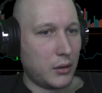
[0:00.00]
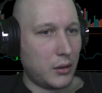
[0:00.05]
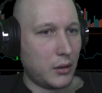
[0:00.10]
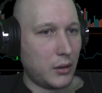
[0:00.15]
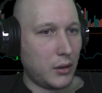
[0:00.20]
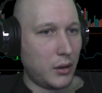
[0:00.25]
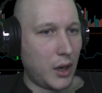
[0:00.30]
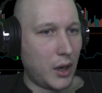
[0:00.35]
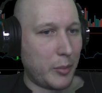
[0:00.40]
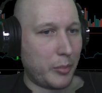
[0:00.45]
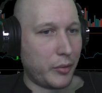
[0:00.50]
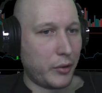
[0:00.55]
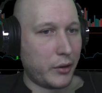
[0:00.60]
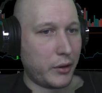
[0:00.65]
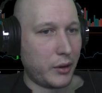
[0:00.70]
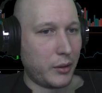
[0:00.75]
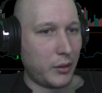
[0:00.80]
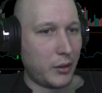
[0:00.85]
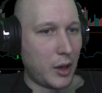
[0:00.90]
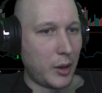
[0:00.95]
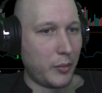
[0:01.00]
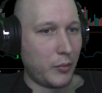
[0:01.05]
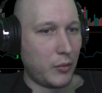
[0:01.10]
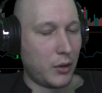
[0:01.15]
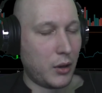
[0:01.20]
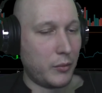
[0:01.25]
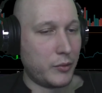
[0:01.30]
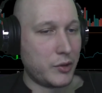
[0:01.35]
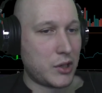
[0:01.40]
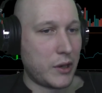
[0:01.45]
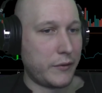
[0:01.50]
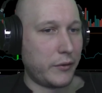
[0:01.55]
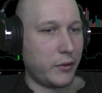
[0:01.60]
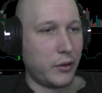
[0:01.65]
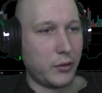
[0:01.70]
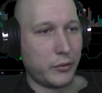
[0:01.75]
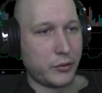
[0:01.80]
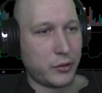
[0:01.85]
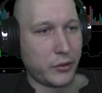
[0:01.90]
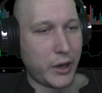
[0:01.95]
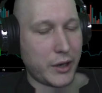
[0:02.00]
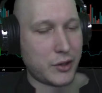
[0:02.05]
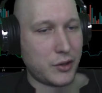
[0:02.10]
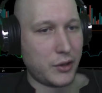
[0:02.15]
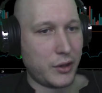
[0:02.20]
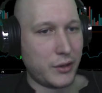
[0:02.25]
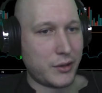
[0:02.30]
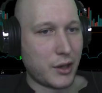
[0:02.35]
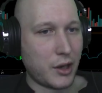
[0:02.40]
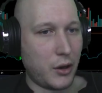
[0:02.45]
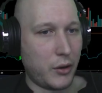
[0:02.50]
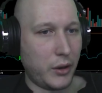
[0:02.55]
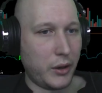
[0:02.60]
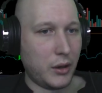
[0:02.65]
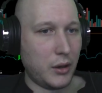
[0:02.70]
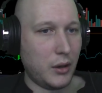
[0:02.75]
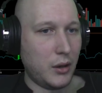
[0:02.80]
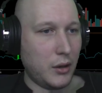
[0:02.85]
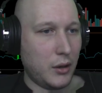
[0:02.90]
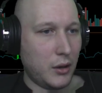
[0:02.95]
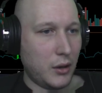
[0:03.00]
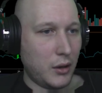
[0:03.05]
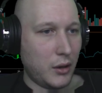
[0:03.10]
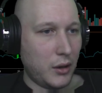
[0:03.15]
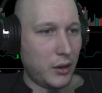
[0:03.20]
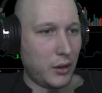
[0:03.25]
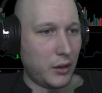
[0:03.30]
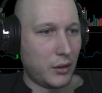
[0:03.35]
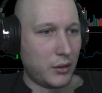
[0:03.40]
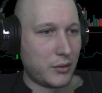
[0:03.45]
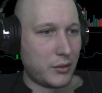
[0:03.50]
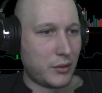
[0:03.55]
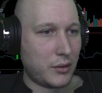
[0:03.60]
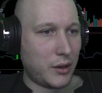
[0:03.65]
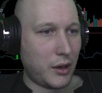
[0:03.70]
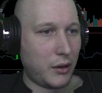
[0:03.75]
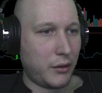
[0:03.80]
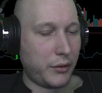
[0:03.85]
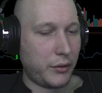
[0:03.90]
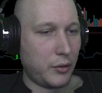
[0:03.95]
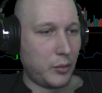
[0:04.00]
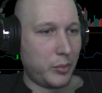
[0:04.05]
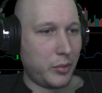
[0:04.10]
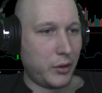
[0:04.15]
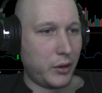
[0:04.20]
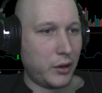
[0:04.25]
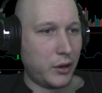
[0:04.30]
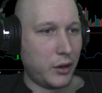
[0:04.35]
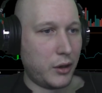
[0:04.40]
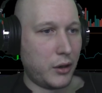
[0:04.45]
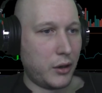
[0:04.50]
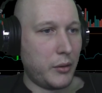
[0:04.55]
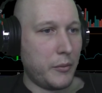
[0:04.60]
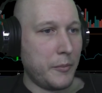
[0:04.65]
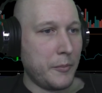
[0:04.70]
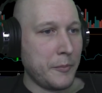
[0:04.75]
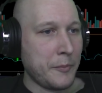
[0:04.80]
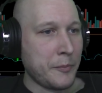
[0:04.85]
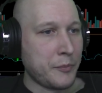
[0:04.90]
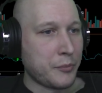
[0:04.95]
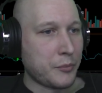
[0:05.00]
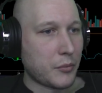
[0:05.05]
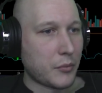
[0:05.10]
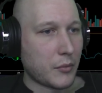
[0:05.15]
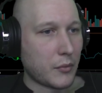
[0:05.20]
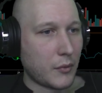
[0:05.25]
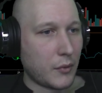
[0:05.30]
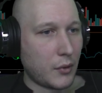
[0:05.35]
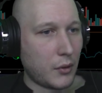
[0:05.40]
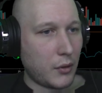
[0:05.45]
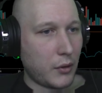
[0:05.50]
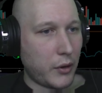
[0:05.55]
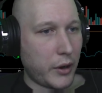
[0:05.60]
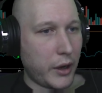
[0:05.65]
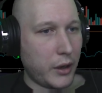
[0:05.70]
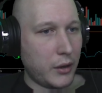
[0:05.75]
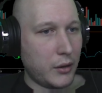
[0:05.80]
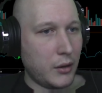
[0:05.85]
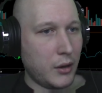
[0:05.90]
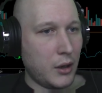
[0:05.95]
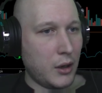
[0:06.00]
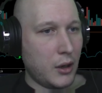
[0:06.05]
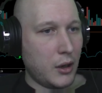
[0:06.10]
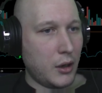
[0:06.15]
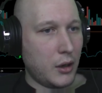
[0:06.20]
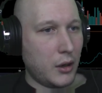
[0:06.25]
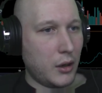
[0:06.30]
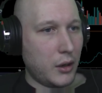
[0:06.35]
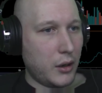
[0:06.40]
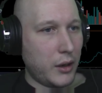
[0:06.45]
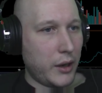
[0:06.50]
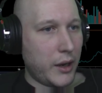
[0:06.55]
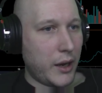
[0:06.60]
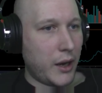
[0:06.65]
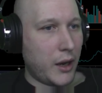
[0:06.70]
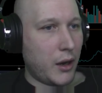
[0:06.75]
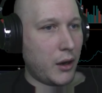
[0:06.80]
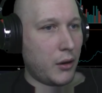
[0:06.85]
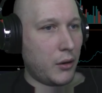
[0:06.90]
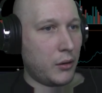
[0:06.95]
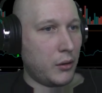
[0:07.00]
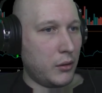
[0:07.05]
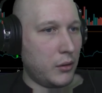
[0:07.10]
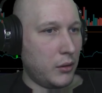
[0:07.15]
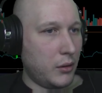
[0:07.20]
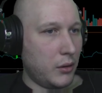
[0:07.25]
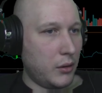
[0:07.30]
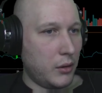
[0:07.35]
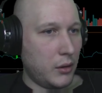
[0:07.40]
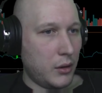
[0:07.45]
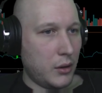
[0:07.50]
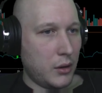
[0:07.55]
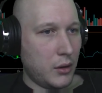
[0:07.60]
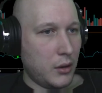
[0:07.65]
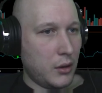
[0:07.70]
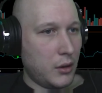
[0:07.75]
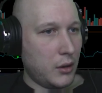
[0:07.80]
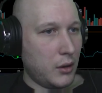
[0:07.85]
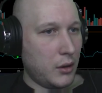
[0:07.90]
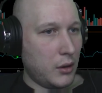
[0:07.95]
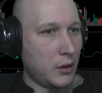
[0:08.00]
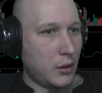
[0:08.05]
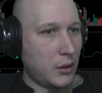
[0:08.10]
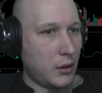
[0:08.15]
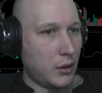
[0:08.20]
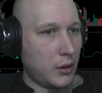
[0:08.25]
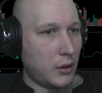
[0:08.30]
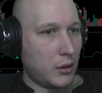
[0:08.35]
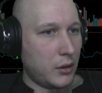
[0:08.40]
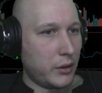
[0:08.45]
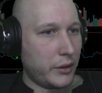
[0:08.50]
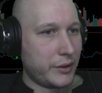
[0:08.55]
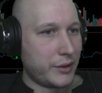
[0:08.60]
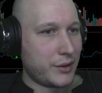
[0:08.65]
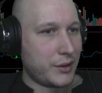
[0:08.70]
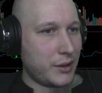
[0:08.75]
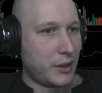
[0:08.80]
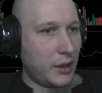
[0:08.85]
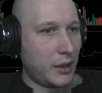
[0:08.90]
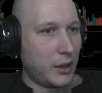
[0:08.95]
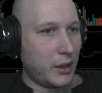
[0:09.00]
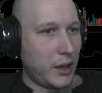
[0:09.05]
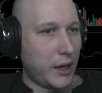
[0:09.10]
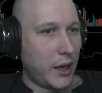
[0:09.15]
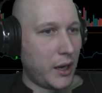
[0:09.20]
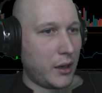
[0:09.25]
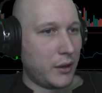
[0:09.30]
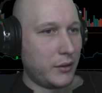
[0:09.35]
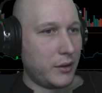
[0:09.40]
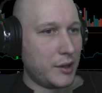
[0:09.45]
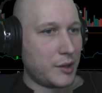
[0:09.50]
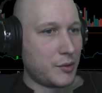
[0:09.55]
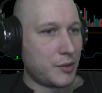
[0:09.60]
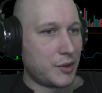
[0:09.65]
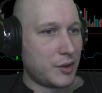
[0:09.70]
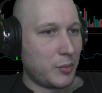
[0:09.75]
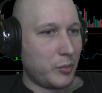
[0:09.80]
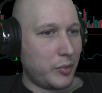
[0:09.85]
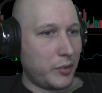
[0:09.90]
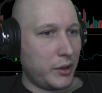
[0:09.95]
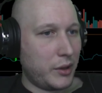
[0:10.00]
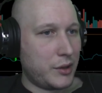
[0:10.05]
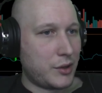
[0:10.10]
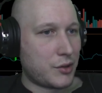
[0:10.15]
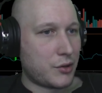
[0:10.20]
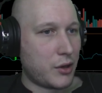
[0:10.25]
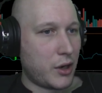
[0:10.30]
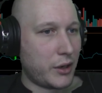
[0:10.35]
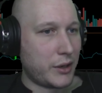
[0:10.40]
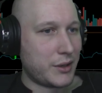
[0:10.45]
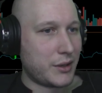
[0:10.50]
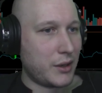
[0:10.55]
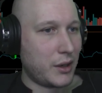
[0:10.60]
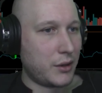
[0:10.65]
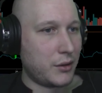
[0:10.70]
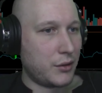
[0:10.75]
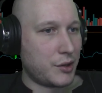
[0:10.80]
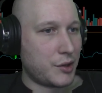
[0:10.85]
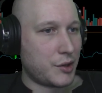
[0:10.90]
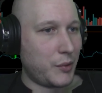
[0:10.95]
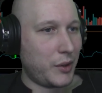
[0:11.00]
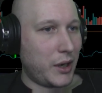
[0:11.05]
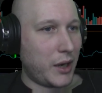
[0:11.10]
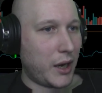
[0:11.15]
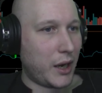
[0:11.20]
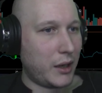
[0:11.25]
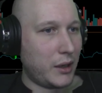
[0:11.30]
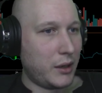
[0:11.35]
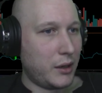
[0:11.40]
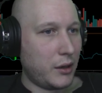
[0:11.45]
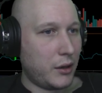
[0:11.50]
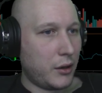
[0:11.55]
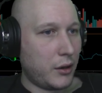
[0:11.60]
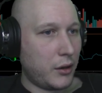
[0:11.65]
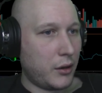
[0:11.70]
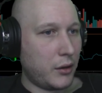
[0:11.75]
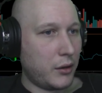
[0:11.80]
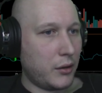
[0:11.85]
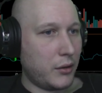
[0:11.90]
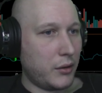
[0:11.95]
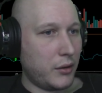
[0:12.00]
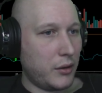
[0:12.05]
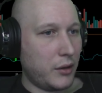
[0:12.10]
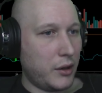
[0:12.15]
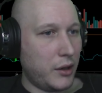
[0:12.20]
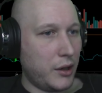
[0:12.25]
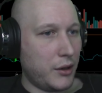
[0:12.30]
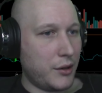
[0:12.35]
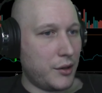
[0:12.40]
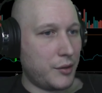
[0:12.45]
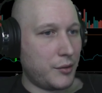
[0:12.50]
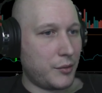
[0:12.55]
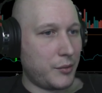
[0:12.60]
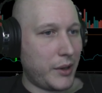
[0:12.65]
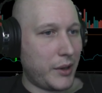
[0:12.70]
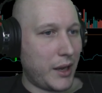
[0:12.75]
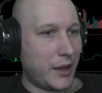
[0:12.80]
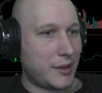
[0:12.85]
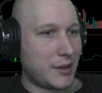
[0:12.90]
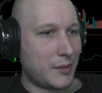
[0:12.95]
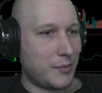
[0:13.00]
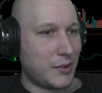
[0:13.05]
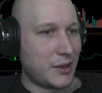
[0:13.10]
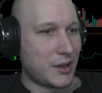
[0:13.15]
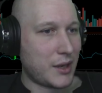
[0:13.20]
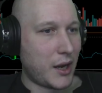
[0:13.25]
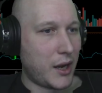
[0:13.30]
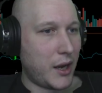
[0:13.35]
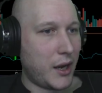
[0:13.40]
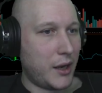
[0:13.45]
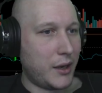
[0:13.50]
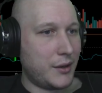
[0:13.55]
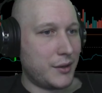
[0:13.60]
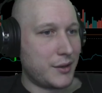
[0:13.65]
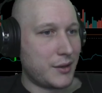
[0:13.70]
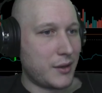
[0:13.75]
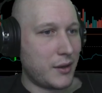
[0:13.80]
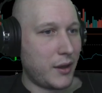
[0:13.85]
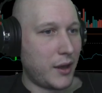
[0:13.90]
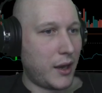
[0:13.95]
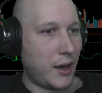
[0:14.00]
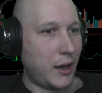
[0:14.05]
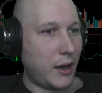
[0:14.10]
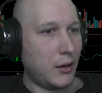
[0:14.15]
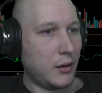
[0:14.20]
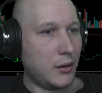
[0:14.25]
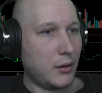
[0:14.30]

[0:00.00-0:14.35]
upward and up, well, whichever direction it's going, it'll tear through pretty good, right? Now let's see, yeah, these are some pretty strong signals we got here. Here we had some signs that